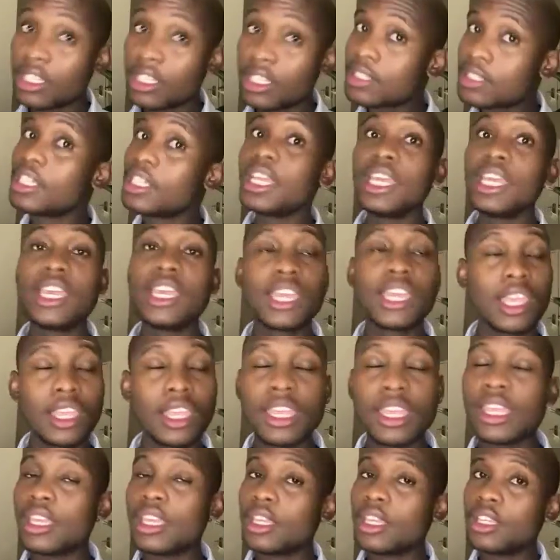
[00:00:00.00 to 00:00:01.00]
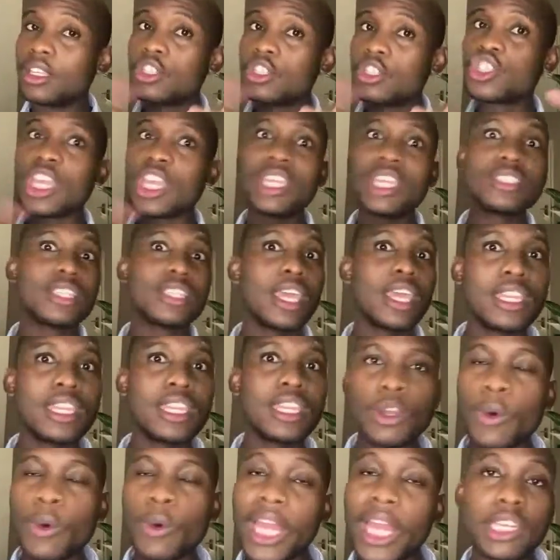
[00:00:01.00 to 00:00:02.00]
Slee shades
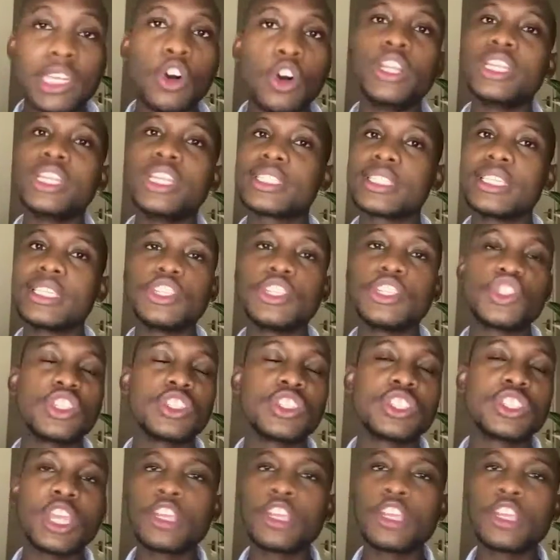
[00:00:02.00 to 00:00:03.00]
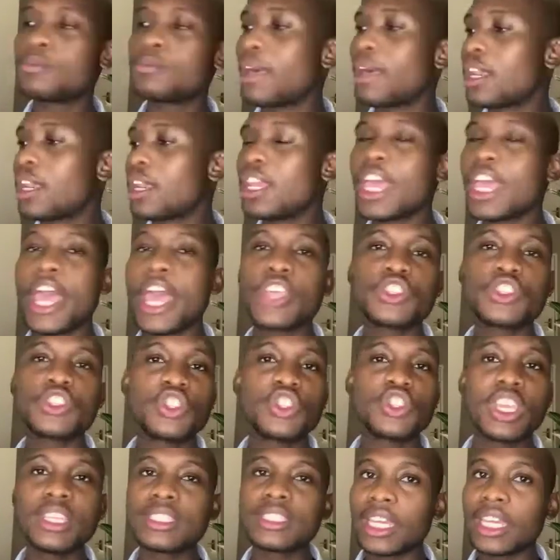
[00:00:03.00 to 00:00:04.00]
anyone, honestly. She shades Maria, she
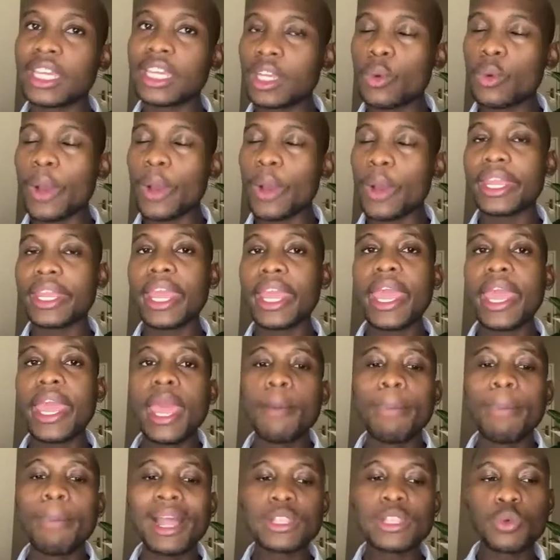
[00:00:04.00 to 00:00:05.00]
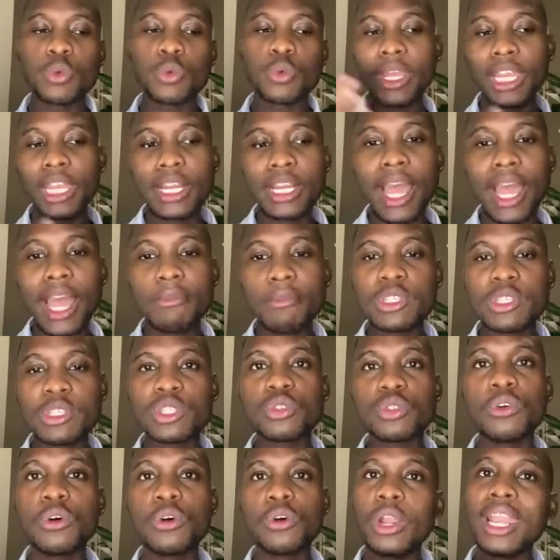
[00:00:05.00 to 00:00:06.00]
shades anyone. But when it comes
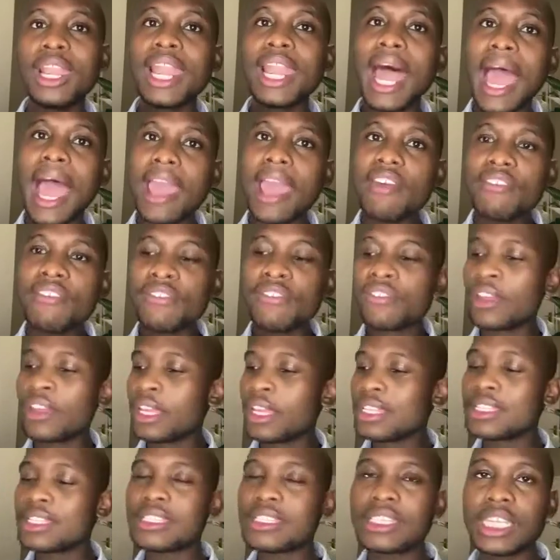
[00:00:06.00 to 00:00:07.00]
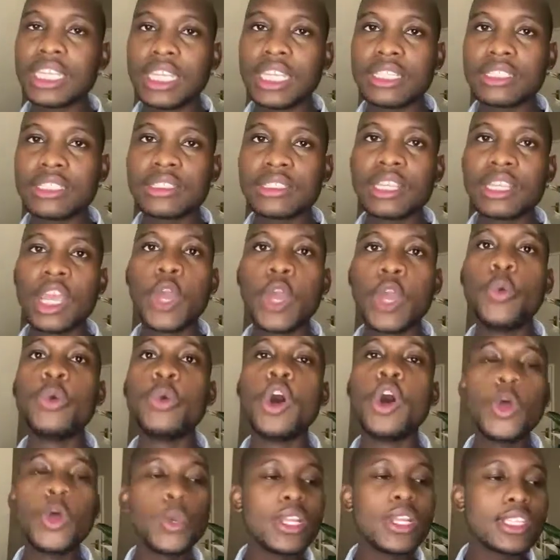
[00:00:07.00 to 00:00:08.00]
to live scenes, we
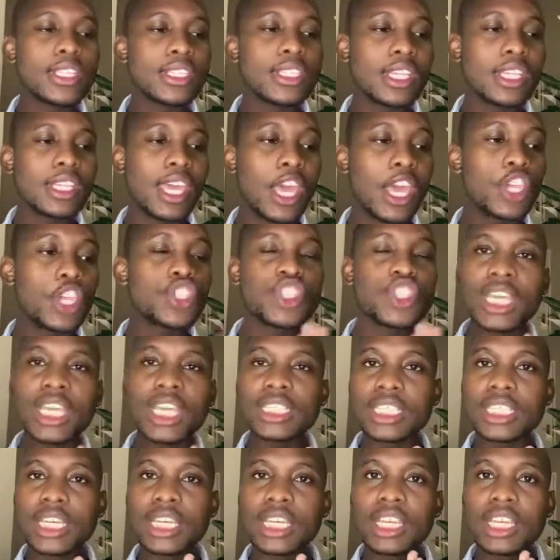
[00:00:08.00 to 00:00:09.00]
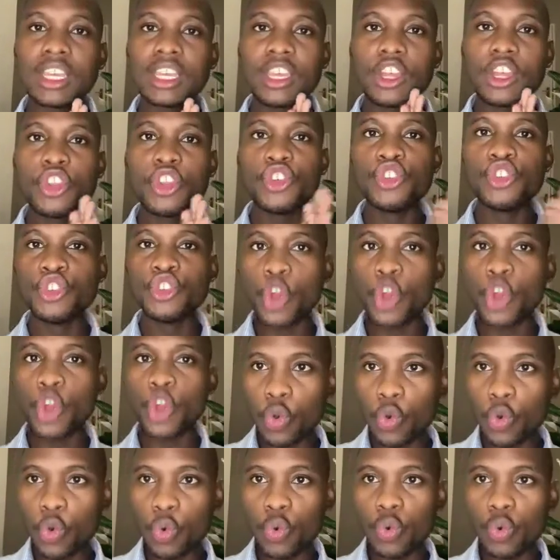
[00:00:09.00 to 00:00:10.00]
always see her shading
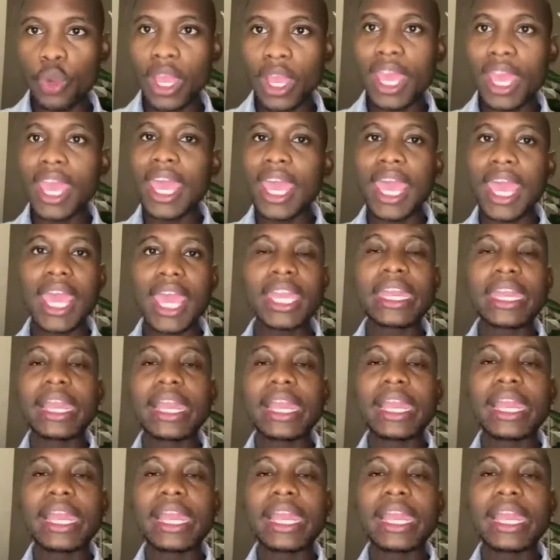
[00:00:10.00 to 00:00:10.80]
Nonku and